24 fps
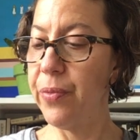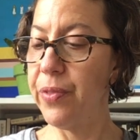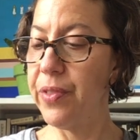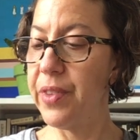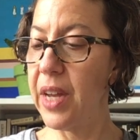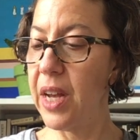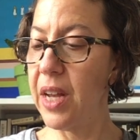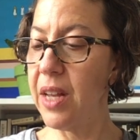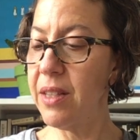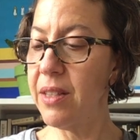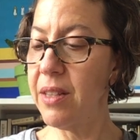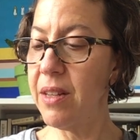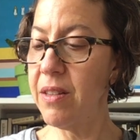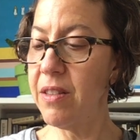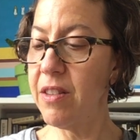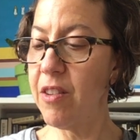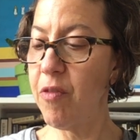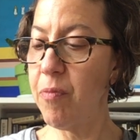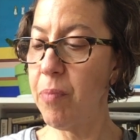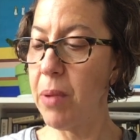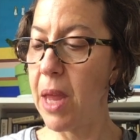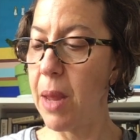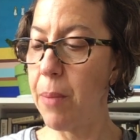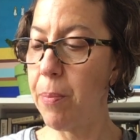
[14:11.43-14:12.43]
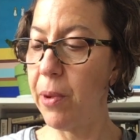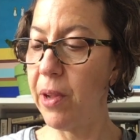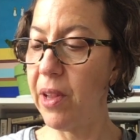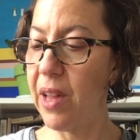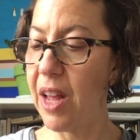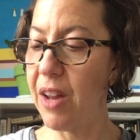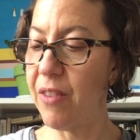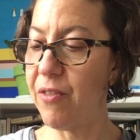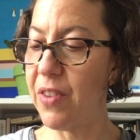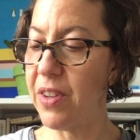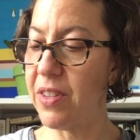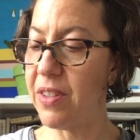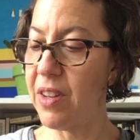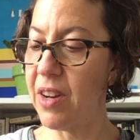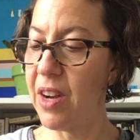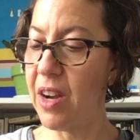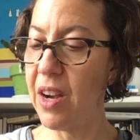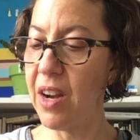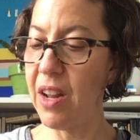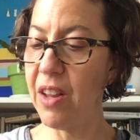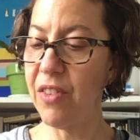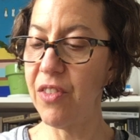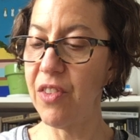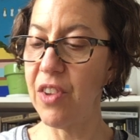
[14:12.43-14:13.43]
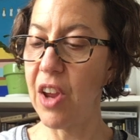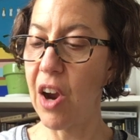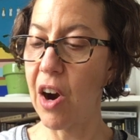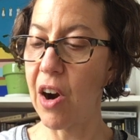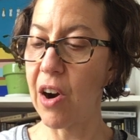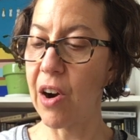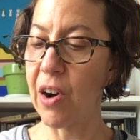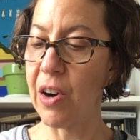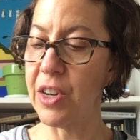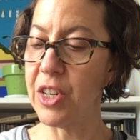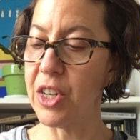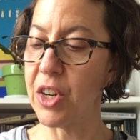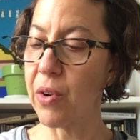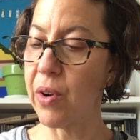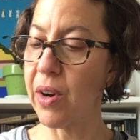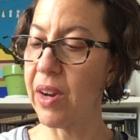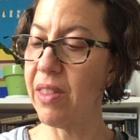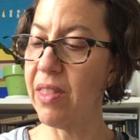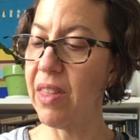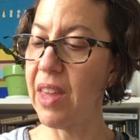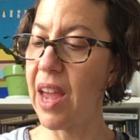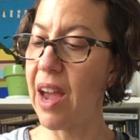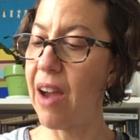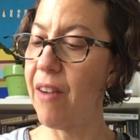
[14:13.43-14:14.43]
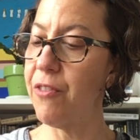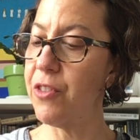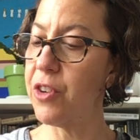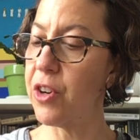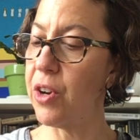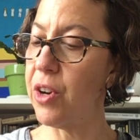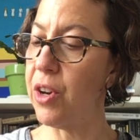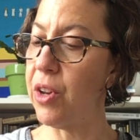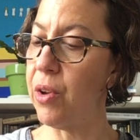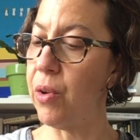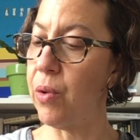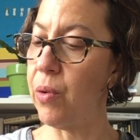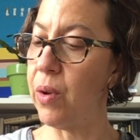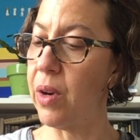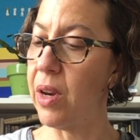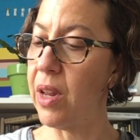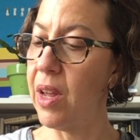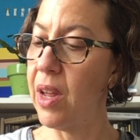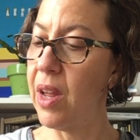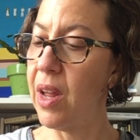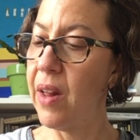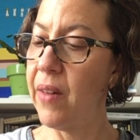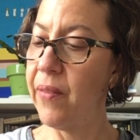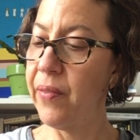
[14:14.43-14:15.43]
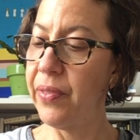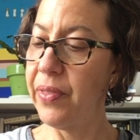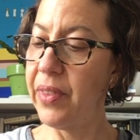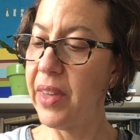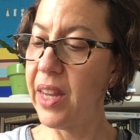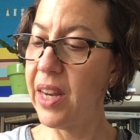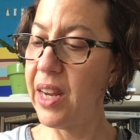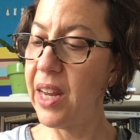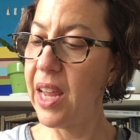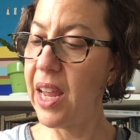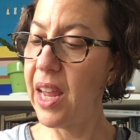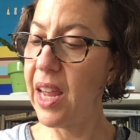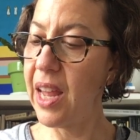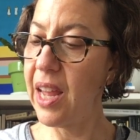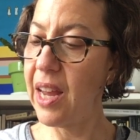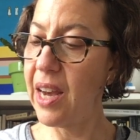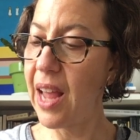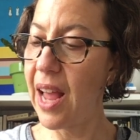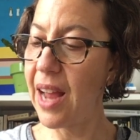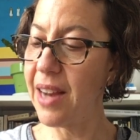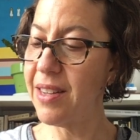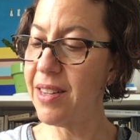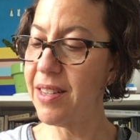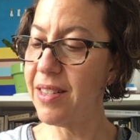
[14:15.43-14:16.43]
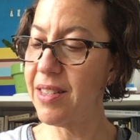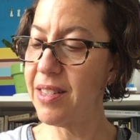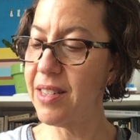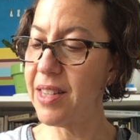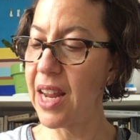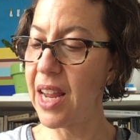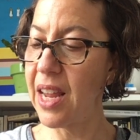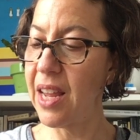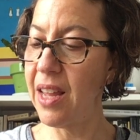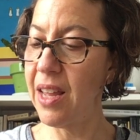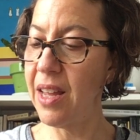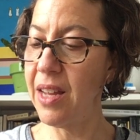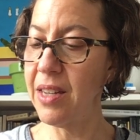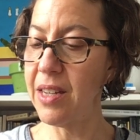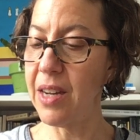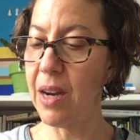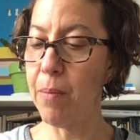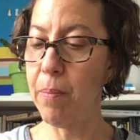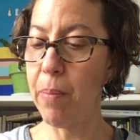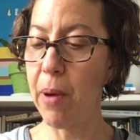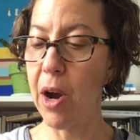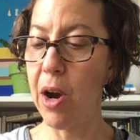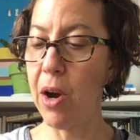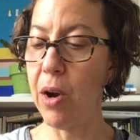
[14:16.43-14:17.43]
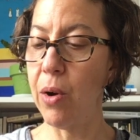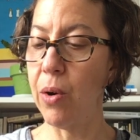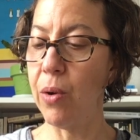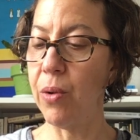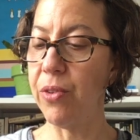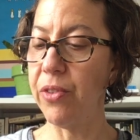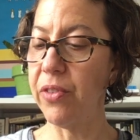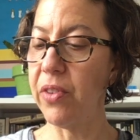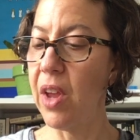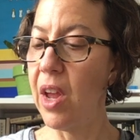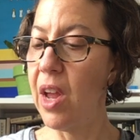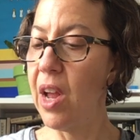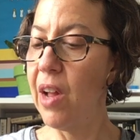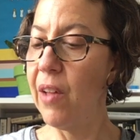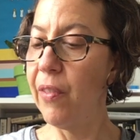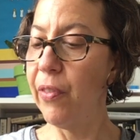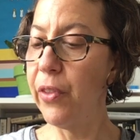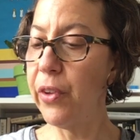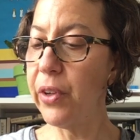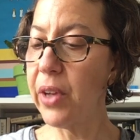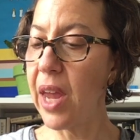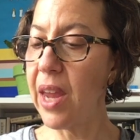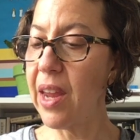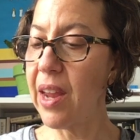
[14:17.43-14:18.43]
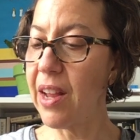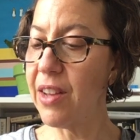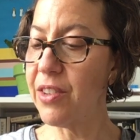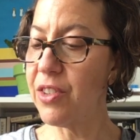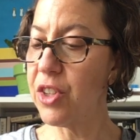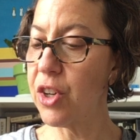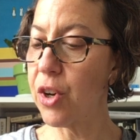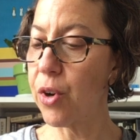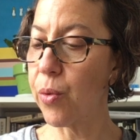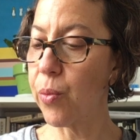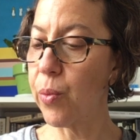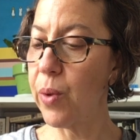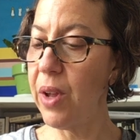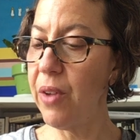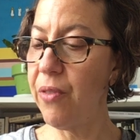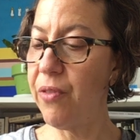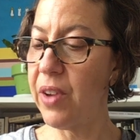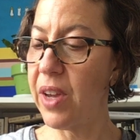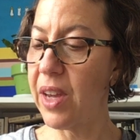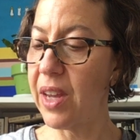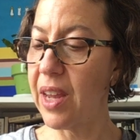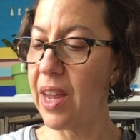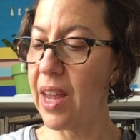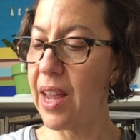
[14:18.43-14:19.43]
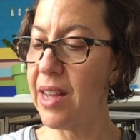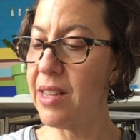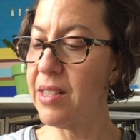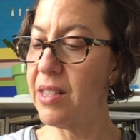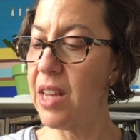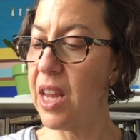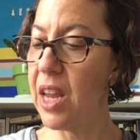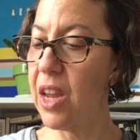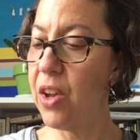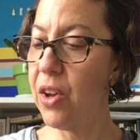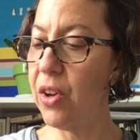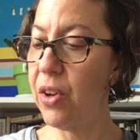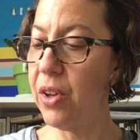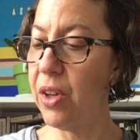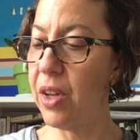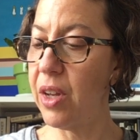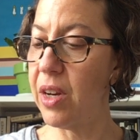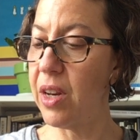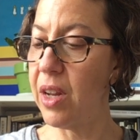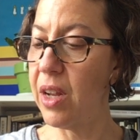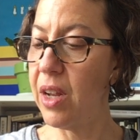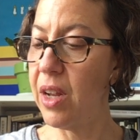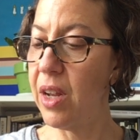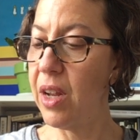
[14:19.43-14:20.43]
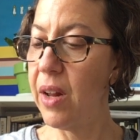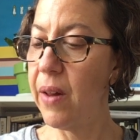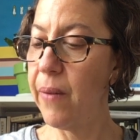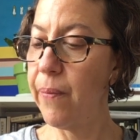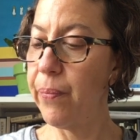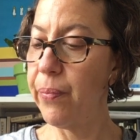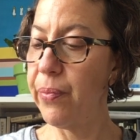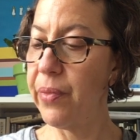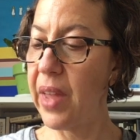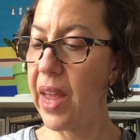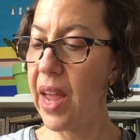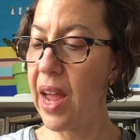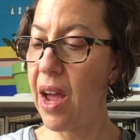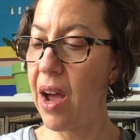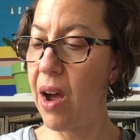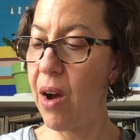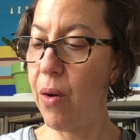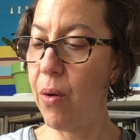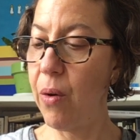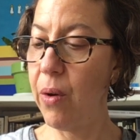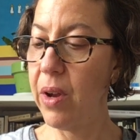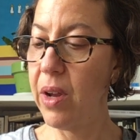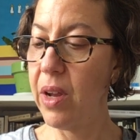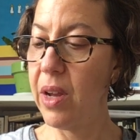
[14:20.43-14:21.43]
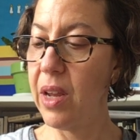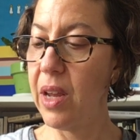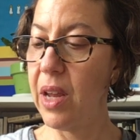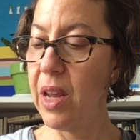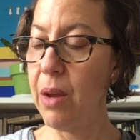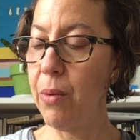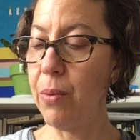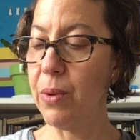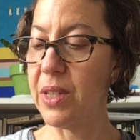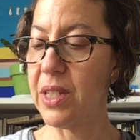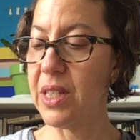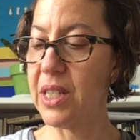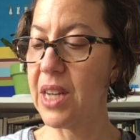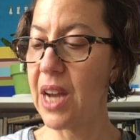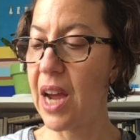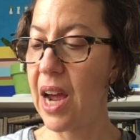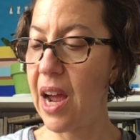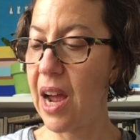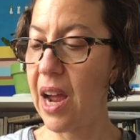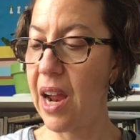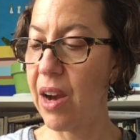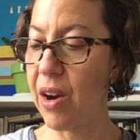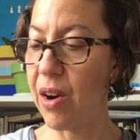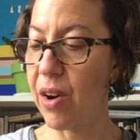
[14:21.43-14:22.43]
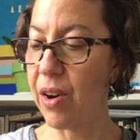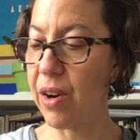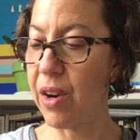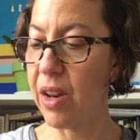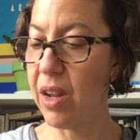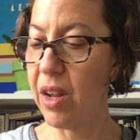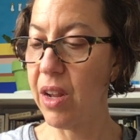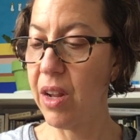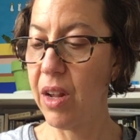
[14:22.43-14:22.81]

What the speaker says: Dozens of people had visited his yard during the afternoon, and he had had to stand and pose, looking as terrific as he could. Now he was tired.